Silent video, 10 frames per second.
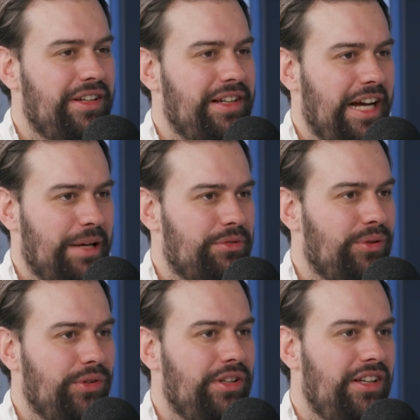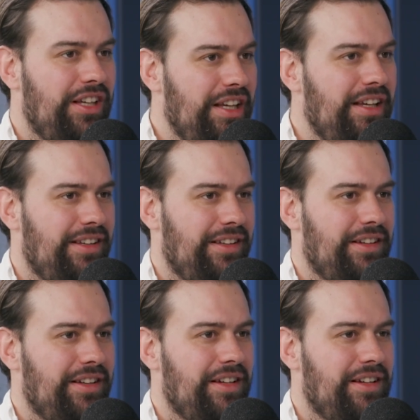the absolute key
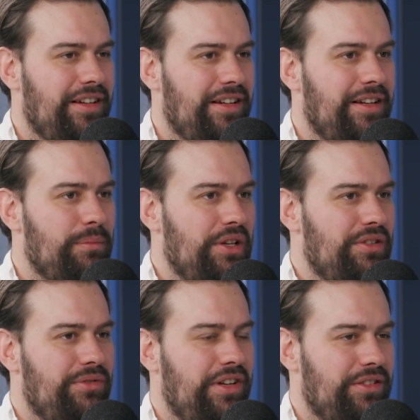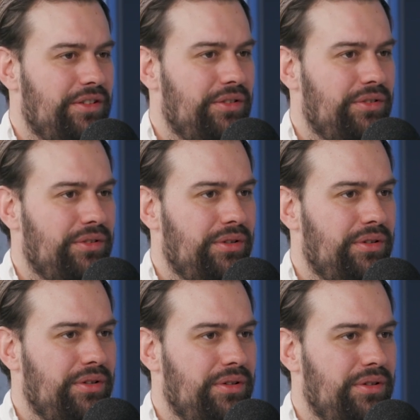emission factors
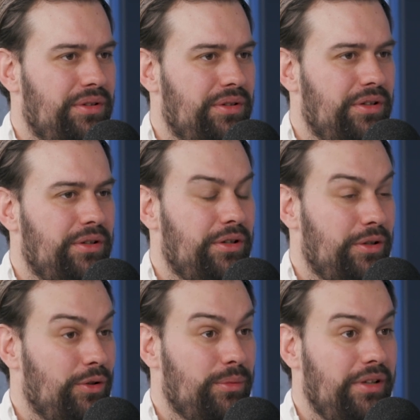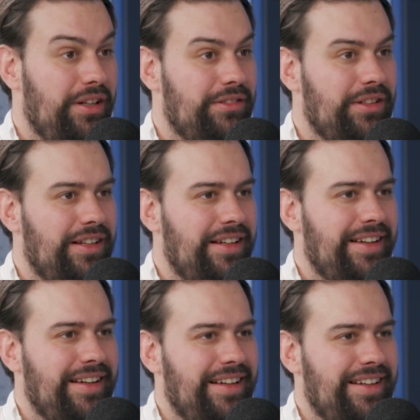on a global level.
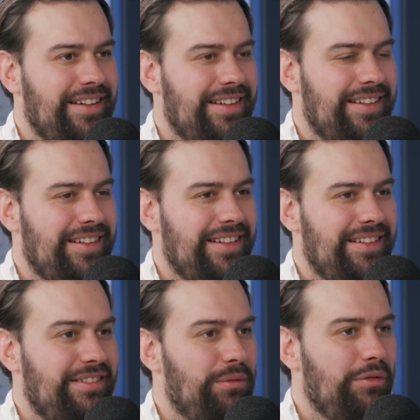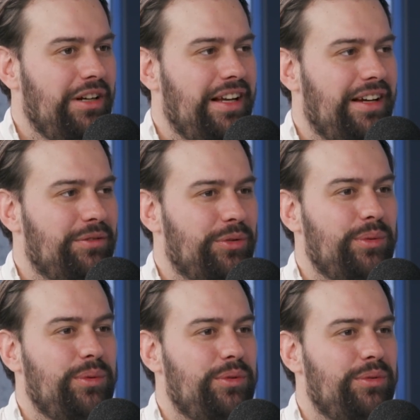That we really have
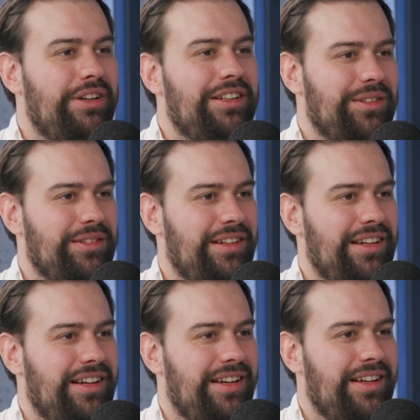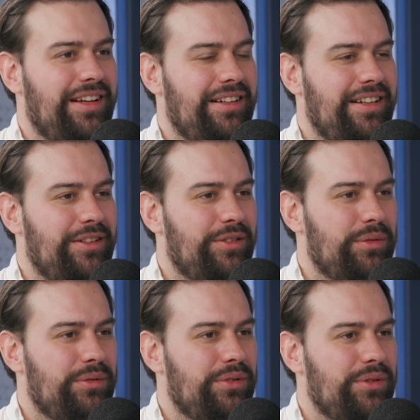to fix, and that is
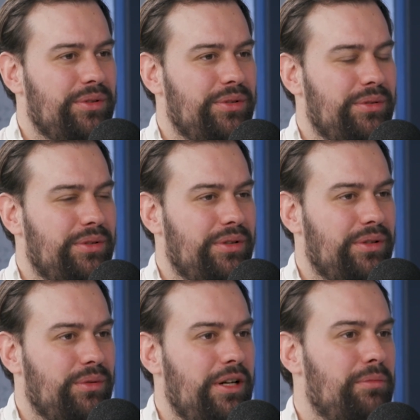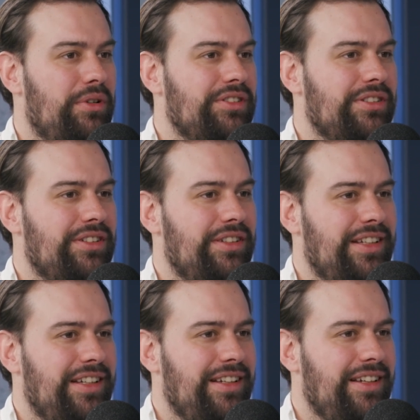also quite present
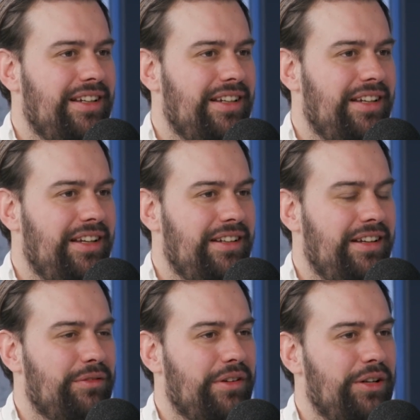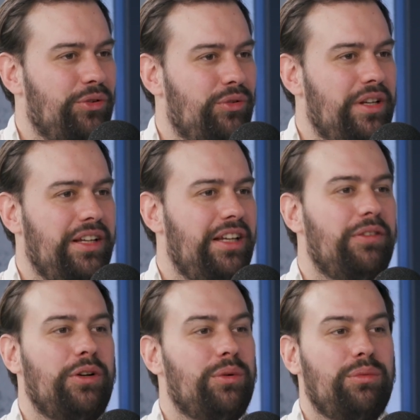in the healthcare industry,
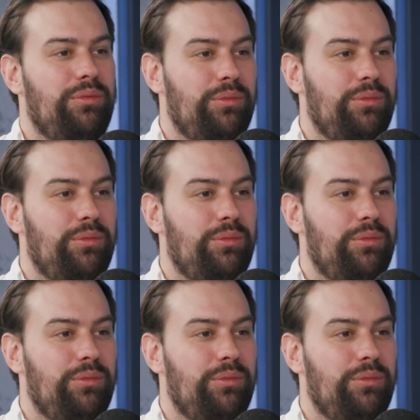even though